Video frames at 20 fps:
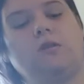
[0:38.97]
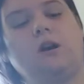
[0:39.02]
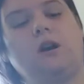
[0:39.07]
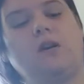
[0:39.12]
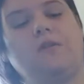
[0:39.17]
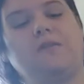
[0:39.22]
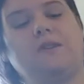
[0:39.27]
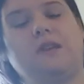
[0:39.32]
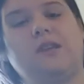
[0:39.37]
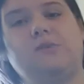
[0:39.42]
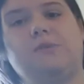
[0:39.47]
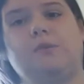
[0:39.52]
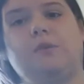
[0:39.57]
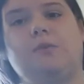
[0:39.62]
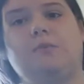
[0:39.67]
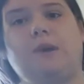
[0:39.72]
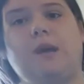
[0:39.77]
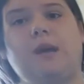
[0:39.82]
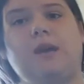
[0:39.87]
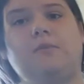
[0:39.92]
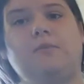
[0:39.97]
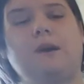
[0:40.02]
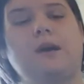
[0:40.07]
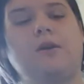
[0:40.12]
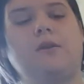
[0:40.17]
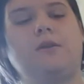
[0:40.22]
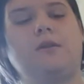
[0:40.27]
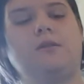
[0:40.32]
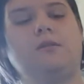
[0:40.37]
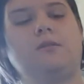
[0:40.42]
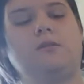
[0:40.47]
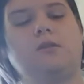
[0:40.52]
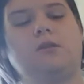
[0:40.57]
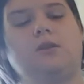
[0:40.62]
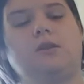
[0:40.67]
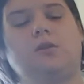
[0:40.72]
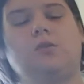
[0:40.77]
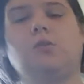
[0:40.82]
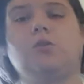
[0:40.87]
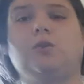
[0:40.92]
half teaspoon baking powder,
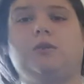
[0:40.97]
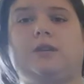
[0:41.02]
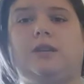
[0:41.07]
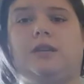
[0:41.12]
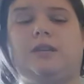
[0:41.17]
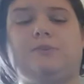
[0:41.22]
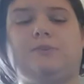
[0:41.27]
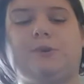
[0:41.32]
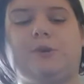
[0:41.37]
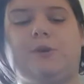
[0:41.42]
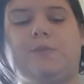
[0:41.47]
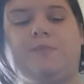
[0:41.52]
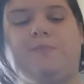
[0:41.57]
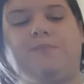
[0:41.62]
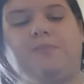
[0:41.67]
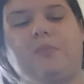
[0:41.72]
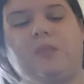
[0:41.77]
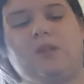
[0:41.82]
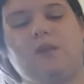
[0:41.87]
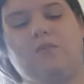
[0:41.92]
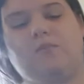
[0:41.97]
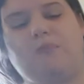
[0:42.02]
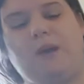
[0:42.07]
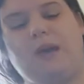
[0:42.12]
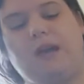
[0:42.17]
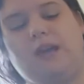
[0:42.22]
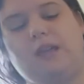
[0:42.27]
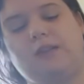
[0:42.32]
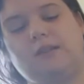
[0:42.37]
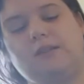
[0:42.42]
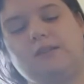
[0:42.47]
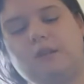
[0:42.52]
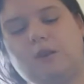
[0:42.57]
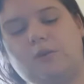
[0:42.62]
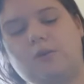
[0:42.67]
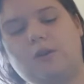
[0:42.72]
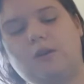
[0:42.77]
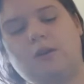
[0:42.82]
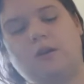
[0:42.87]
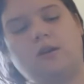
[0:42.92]
quarter teaspoon baking
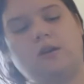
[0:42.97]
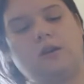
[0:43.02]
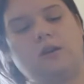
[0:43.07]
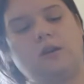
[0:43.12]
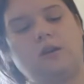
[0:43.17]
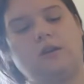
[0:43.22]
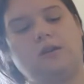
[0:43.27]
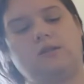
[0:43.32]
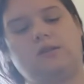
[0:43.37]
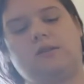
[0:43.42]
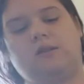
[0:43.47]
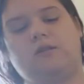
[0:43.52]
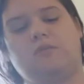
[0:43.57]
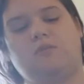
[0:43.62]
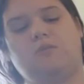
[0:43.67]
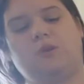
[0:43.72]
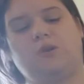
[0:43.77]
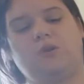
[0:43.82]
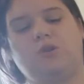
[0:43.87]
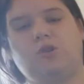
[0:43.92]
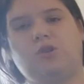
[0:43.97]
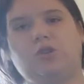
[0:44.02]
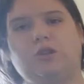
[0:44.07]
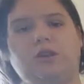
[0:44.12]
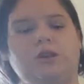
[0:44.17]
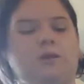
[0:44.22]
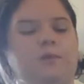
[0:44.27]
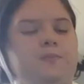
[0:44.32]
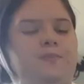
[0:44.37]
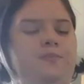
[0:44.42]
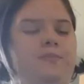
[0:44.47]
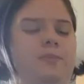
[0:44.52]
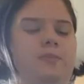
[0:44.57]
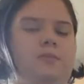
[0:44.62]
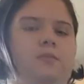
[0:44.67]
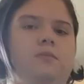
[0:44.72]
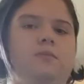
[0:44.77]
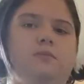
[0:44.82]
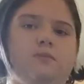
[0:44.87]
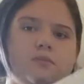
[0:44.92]
soda, some sugar,
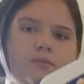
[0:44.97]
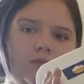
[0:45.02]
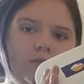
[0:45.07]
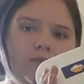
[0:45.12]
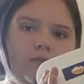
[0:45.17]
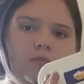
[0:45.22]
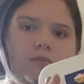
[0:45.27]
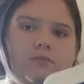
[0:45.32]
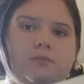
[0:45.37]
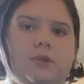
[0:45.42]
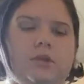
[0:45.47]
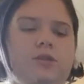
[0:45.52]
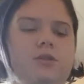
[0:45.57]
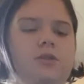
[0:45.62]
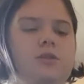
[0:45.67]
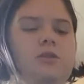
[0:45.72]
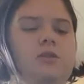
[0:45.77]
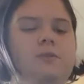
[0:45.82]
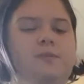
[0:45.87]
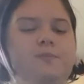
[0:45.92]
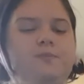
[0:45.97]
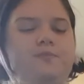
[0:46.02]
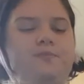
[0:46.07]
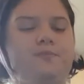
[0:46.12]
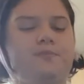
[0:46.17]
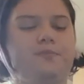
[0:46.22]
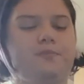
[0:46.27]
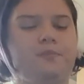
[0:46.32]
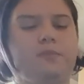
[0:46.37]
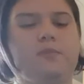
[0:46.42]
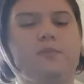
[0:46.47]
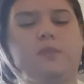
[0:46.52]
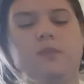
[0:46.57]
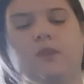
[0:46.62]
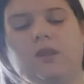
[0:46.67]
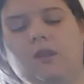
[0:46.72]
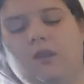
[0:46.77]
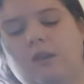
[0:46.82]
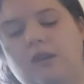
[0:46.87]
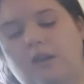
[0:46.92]
butter,
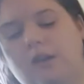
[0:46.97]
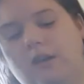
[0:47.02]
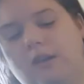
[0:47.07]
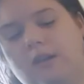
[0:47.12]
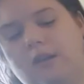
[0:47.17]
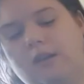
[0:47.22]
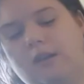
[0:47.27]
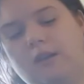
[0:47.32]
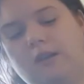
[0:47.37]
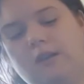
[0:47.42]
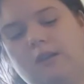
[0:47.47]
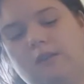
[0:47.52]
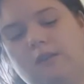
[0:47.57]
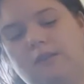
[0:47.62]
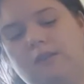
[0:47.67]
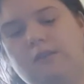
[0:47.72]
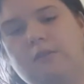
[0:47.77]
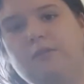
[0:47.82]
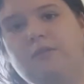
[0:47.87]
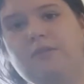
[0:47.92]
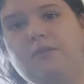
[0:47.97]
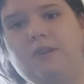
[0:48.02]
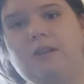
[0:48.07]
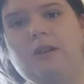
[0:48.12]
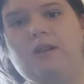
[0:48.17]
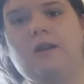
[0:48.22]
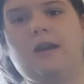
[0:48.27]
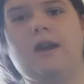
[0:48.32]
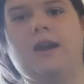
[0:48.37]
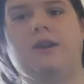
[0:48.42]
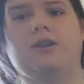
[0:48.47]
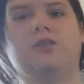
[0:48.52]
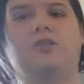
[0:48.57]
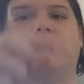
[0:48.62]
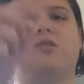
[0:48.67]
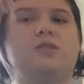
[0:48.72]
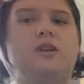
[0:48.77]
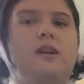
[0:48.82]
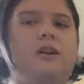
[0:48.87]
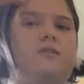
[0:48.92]
and some vanilla
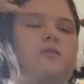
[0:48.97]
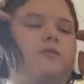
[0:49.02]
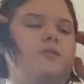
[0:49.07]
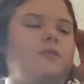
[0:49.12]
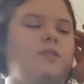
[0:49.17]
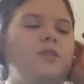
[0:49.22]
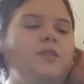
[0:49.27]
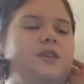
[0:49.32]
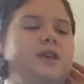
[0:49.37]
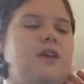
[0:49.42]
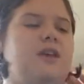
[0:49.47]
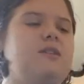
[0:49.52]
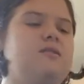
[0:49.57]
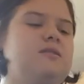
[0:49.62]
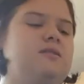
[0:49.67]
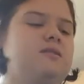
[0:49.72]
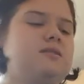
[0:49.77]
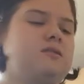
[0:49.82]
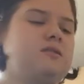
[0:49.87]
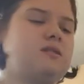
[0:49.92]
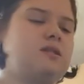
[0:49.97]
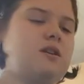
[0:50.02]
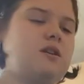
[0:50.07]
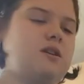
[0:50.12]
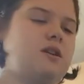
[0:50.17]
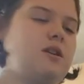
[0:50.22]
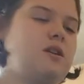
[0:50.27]
extract for this.